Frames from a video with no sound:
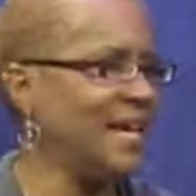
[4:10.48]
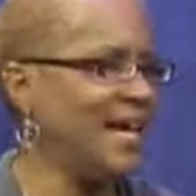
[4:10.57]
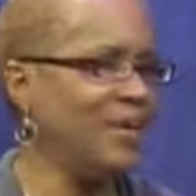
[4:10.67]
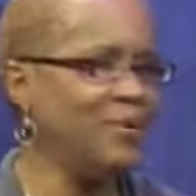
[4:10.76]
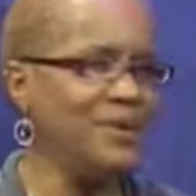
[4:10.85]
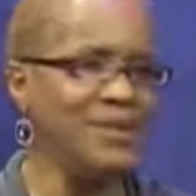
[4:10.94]

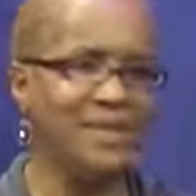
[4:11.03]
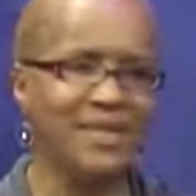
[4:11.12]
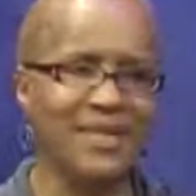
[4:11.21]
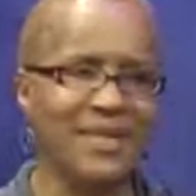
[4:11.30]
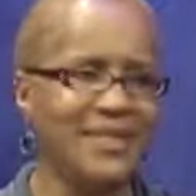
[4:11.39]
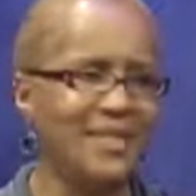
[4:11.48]
I would
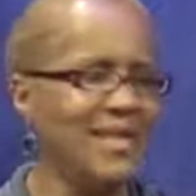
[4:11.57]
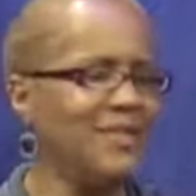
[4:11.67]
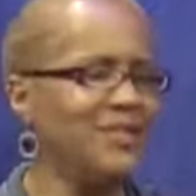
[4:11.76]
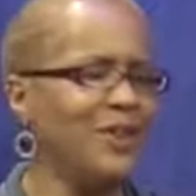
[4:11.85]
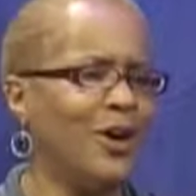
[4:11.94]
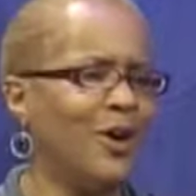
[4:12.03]
think that
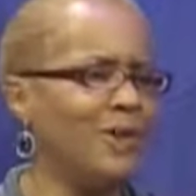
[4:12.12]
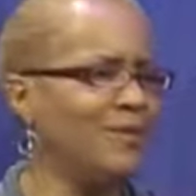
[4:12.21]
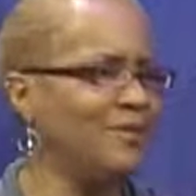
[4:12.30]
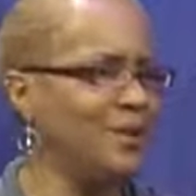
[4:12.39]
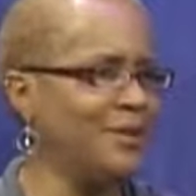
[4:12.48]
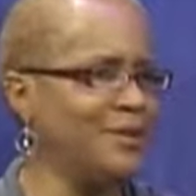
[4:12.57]
it's all
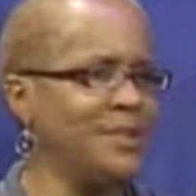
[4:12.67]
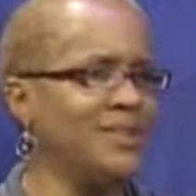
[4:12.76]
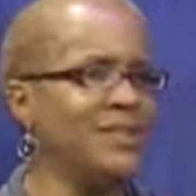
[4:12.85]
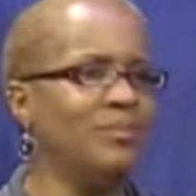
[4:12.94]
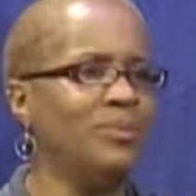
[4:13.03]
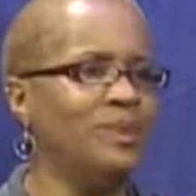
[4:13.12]
of those. It's
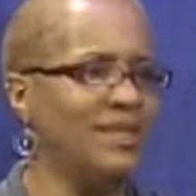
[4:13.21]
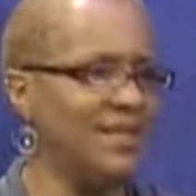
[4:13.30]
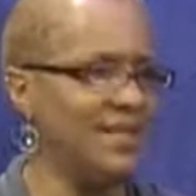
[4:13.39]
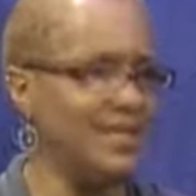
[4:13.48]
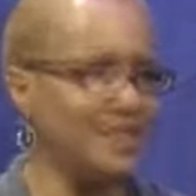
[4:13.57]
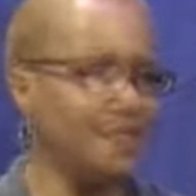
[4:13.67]
a
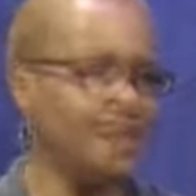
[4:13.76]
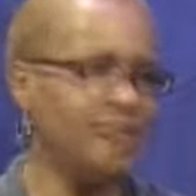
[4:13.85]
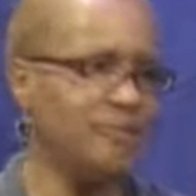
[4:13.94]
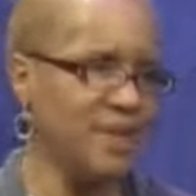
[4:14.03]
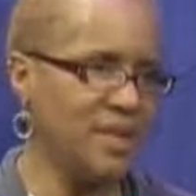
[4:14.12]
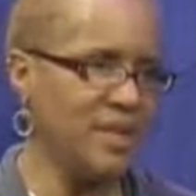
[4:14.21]
blend. For
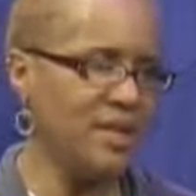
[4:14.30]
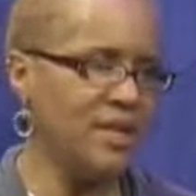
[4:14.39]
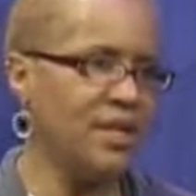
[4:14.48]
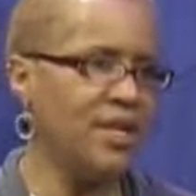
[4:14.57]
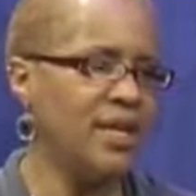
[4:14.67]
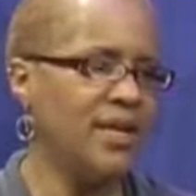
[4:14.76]

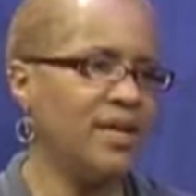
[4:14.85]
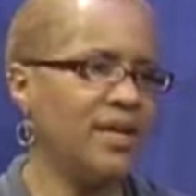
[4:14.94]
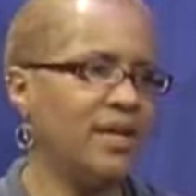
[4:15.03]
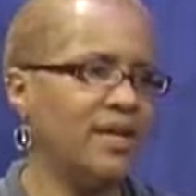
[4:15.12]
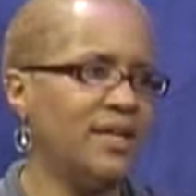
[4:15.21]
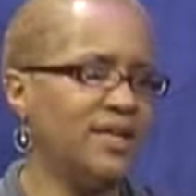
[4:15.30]
me,
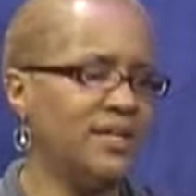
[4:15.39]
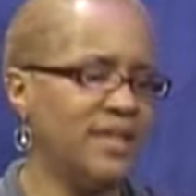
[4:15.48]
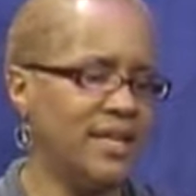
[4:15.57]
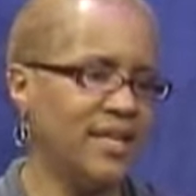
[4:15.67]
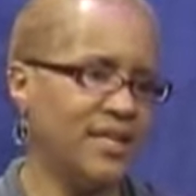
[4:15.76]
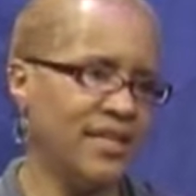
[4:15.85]
in
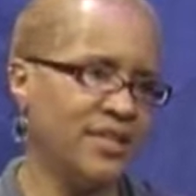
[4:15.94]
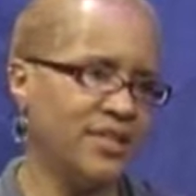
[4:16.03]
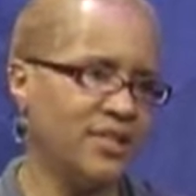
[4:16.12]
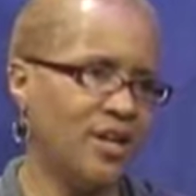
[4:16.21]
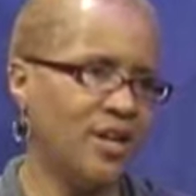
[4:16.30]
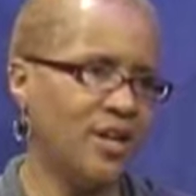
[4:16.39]
taking that
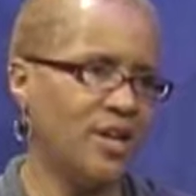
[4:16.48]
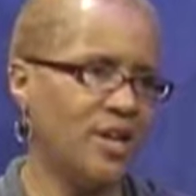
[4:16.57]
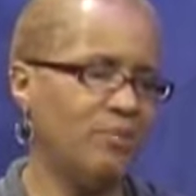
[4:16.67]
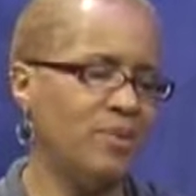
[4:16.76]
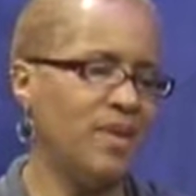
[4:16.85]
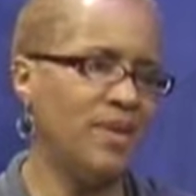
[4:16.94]
song
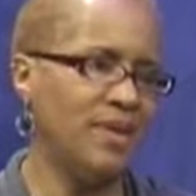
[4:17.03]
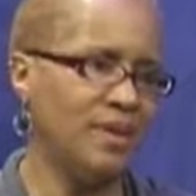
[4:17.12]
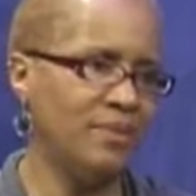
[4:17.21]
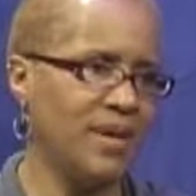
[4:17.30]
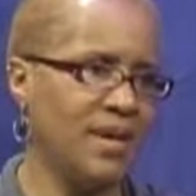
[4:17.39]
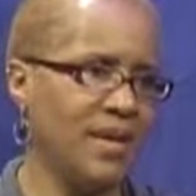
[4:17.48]
and making it
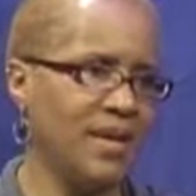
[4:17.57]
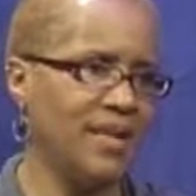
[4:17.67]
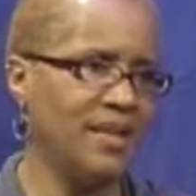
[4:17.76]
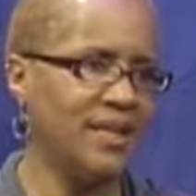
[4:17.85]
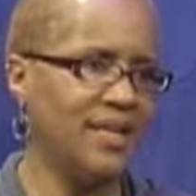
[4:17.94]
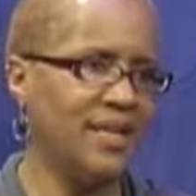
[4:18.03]

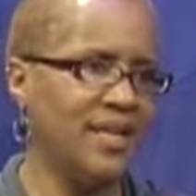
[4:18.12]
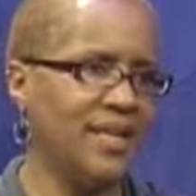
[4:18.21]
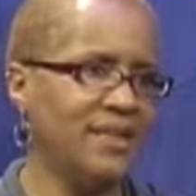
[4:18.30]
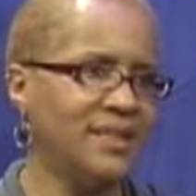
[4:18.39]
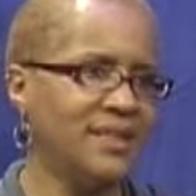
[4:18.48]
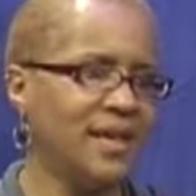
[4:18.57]
mine,
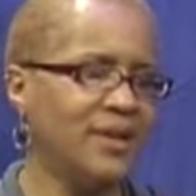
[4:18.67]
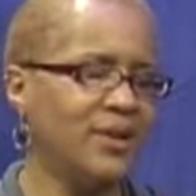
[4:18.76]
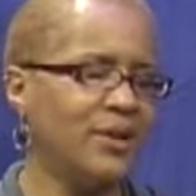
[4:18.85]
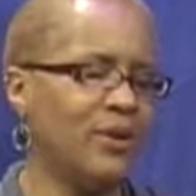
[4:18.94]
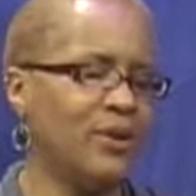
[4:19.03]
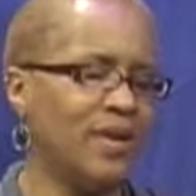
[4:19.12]
it's like,
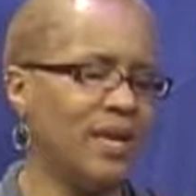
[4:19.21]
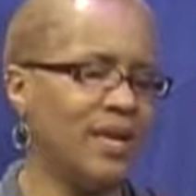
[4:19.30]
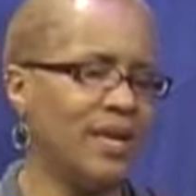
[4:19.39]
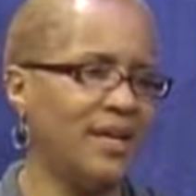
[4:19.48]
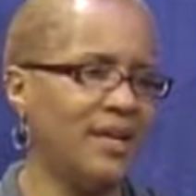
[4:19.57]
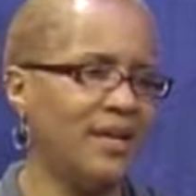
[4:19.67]

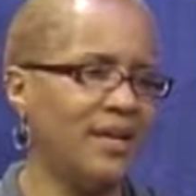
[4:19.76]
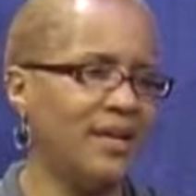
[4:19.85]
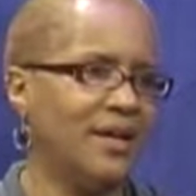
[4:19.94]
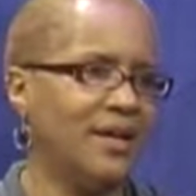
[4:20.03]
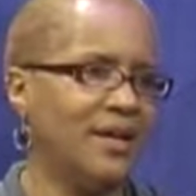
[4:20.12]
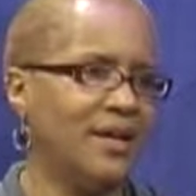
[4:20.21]
okay,
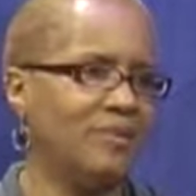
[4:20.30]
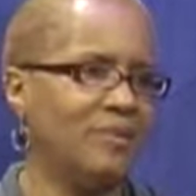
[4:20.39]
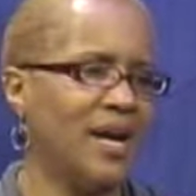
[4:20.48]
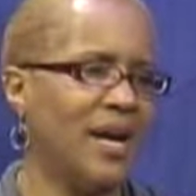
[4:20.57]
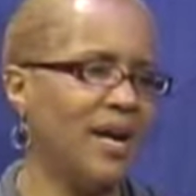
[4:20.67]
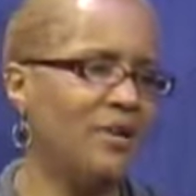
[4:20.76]

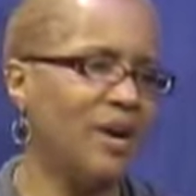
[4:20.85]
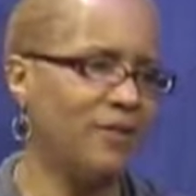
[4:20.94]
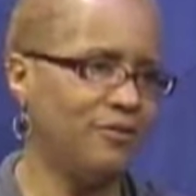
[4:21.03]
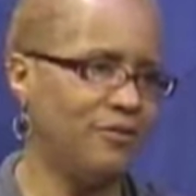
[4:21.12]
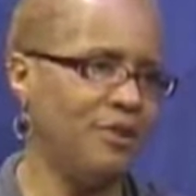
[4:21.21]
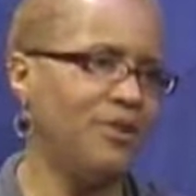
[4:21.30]
how do I
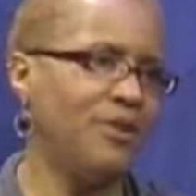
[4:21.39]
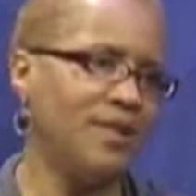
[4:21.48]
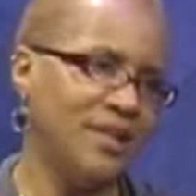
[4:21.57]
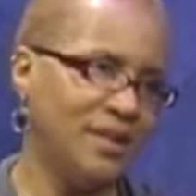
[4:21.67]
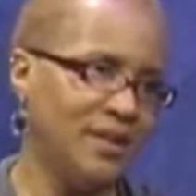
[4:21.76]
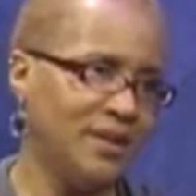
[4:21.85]
feel
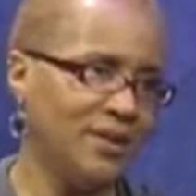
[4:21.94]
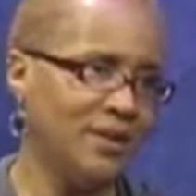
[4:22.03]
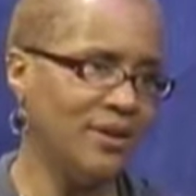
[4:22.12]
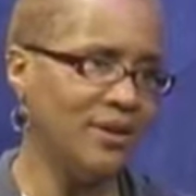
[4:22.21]
here?